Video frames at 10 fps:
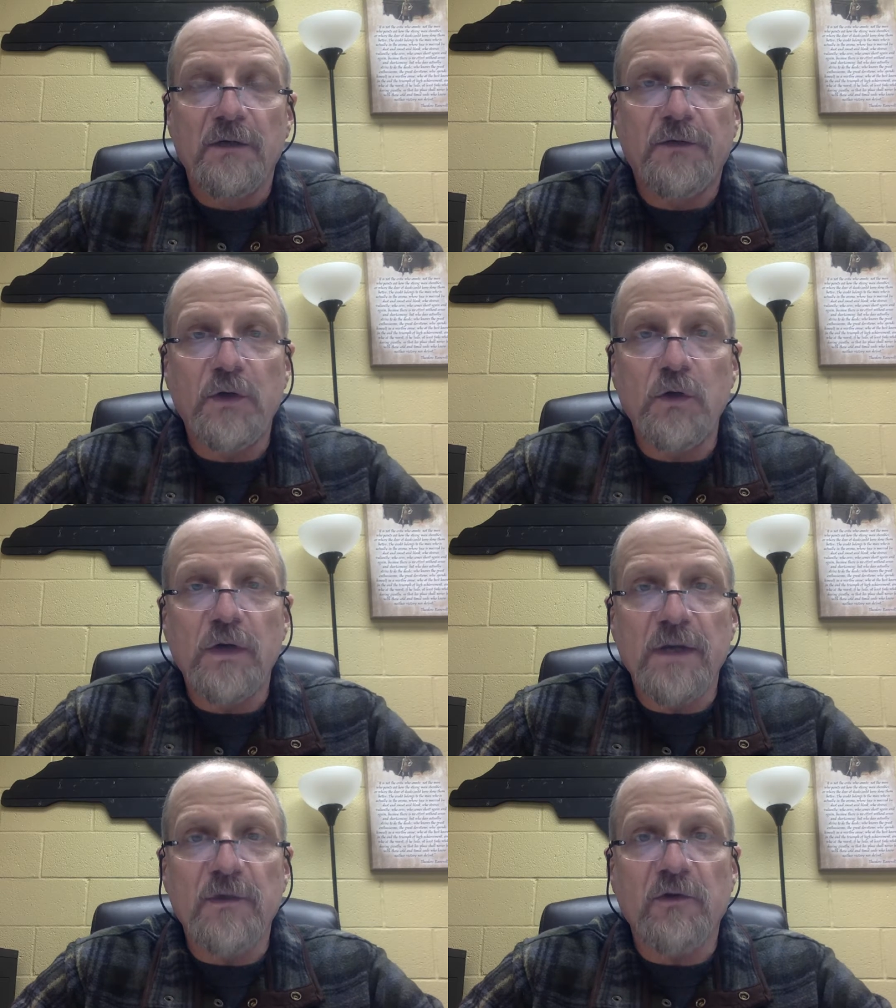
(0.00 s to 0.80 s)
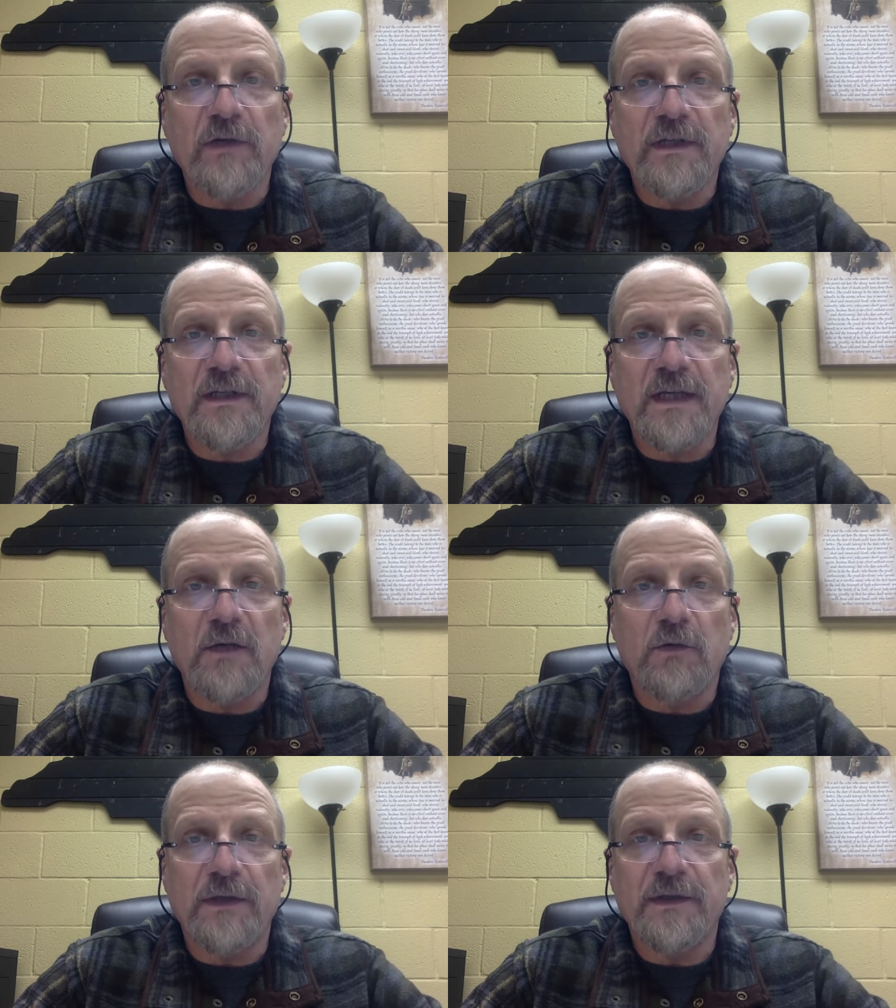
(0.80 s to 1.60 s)
Few immigrants
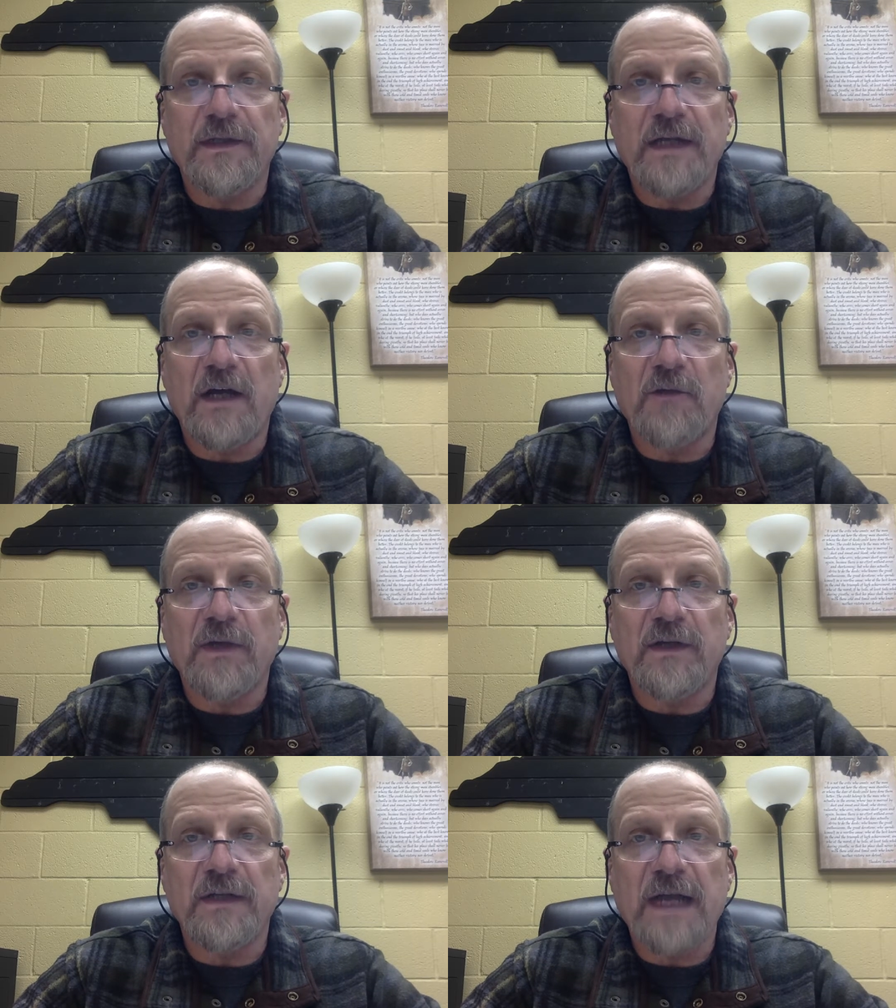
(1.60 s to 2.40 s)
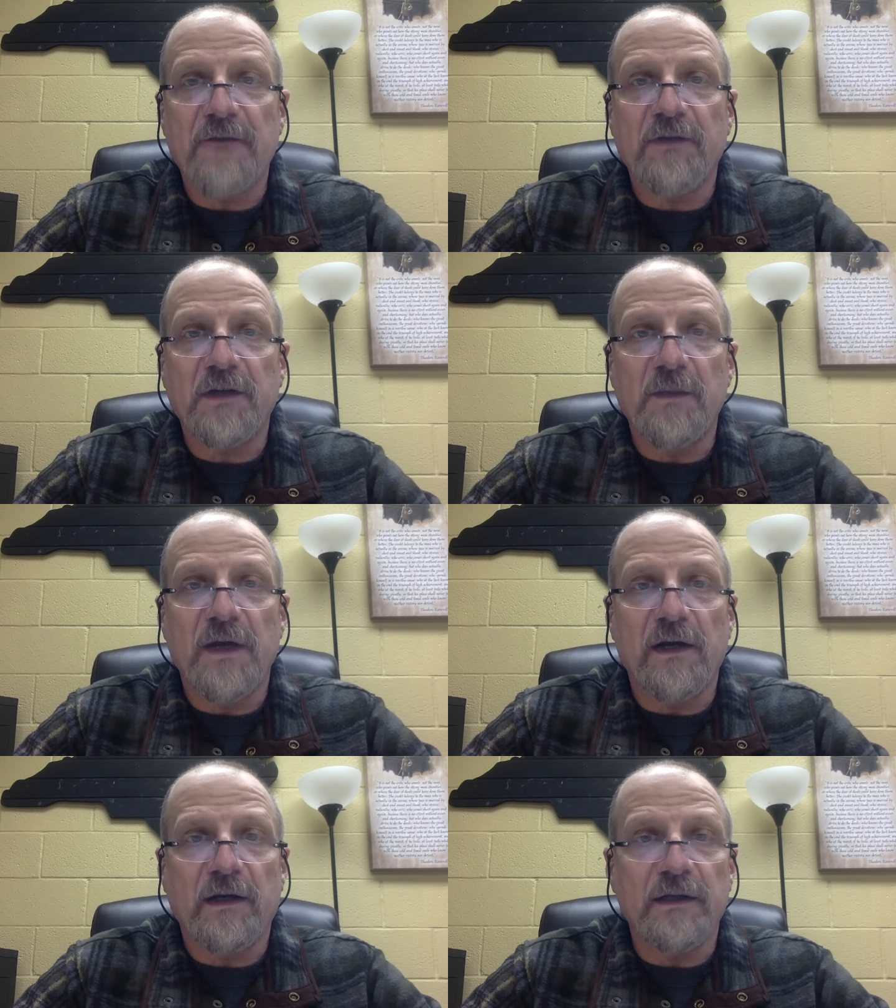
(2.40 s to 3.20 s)
settled in the South because African
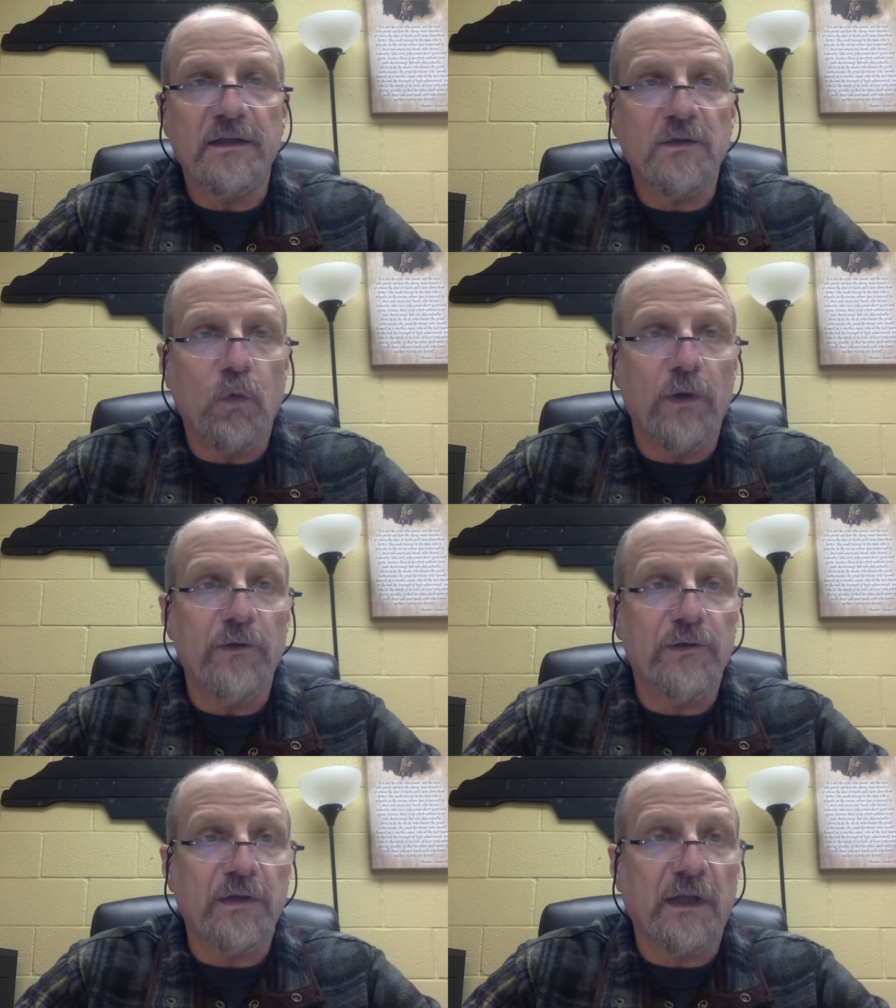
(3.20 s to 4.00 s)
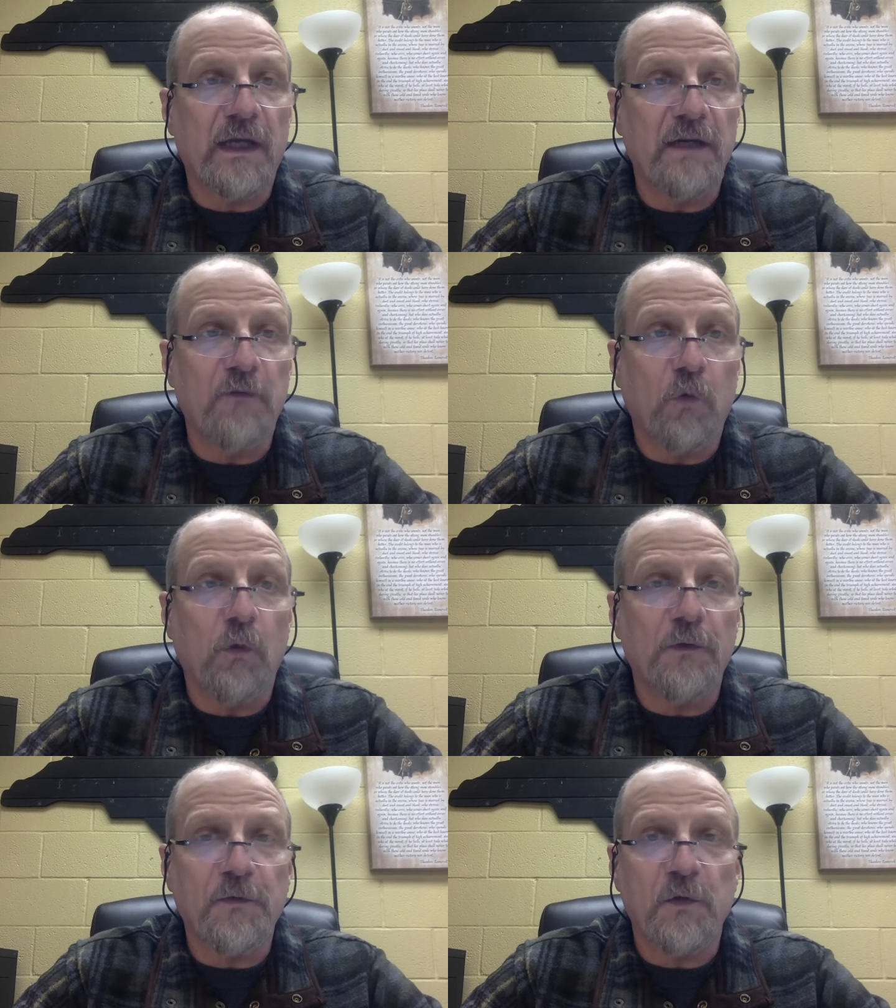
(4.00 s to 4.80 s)
Americans, whether slave
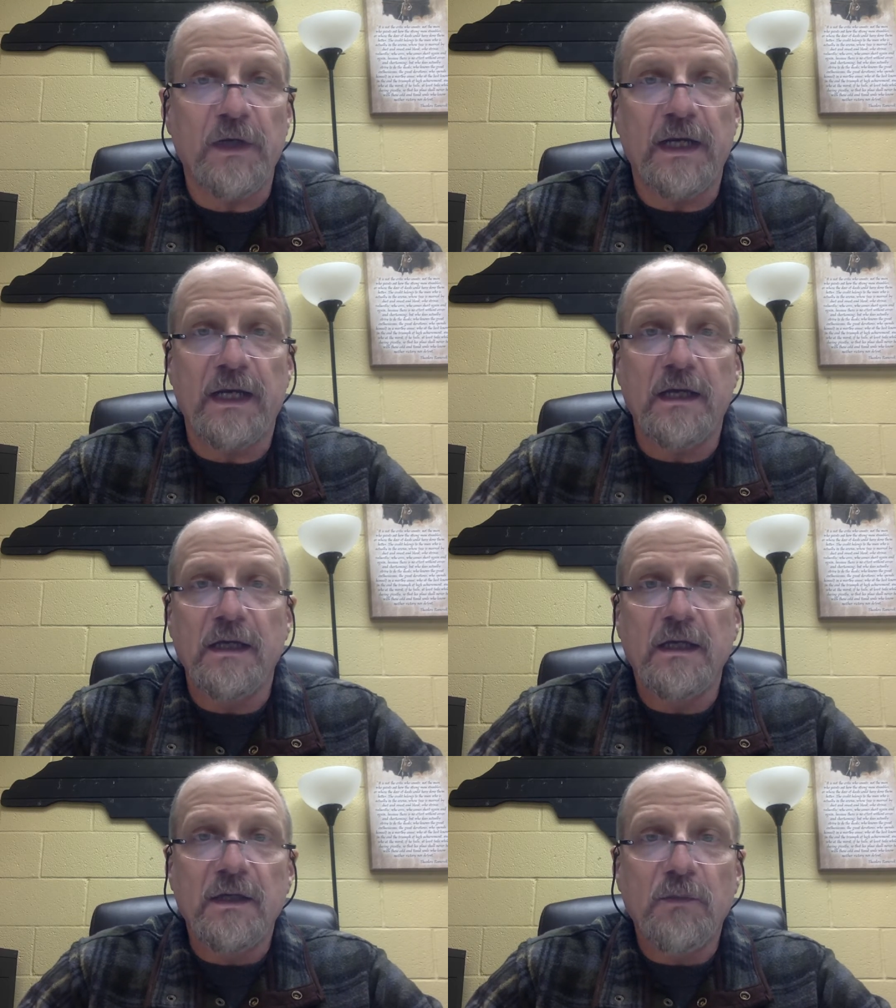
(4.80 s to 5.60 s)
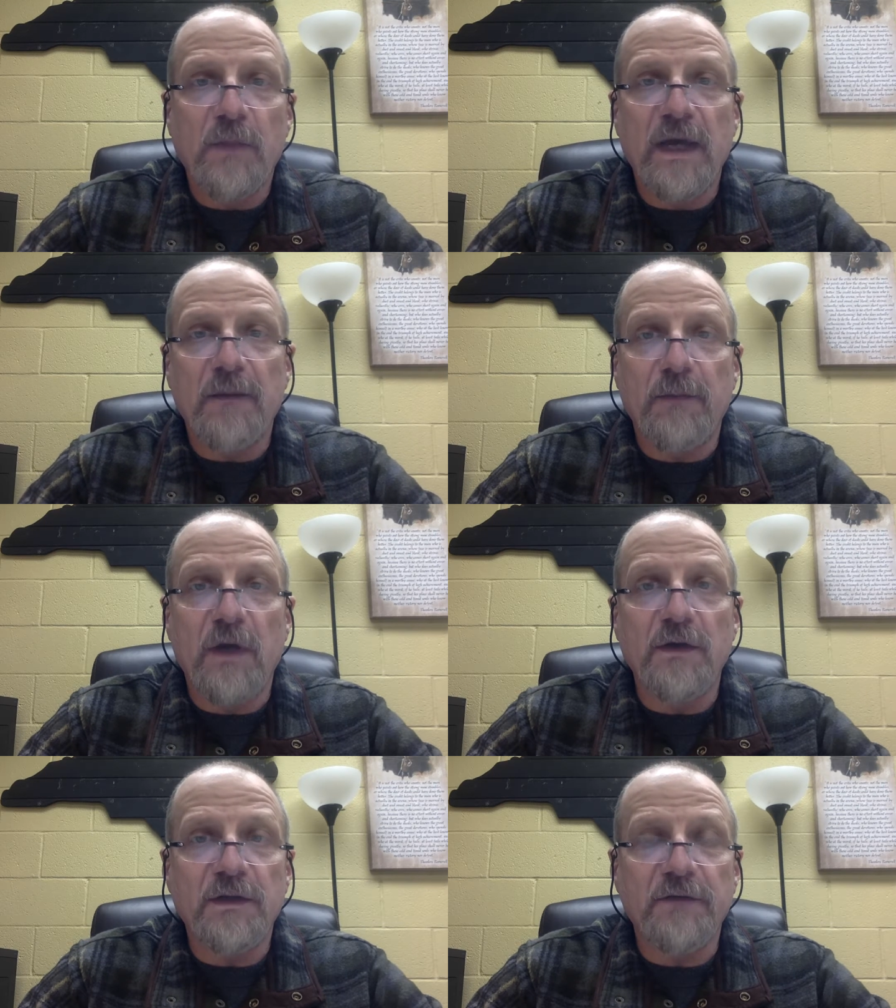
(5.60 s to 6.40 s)
or free, met
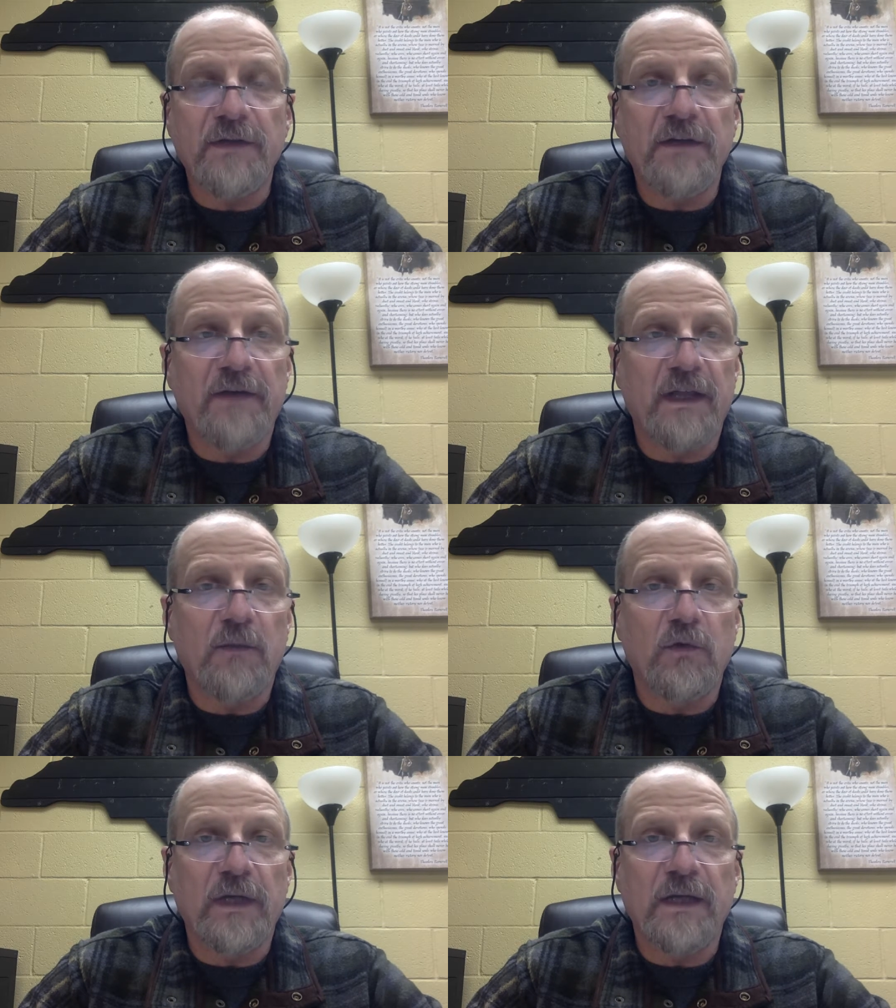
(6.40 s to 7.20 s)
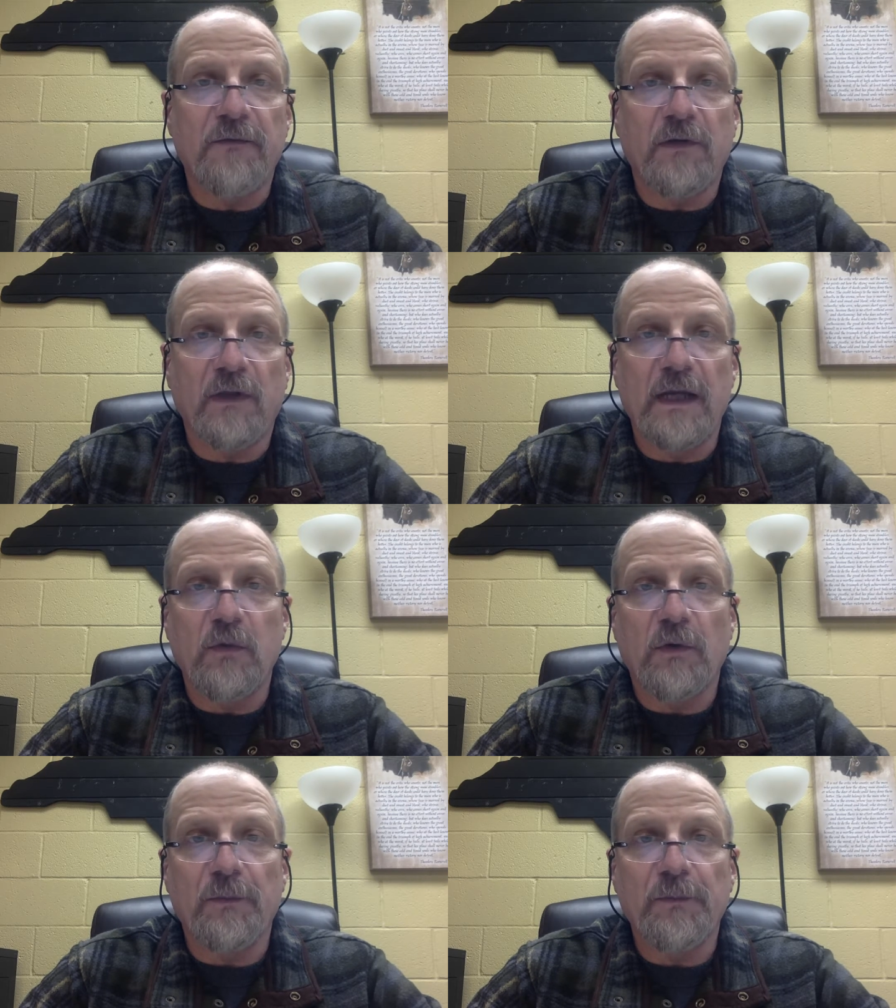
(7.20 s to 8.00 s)
most of the available need for labor.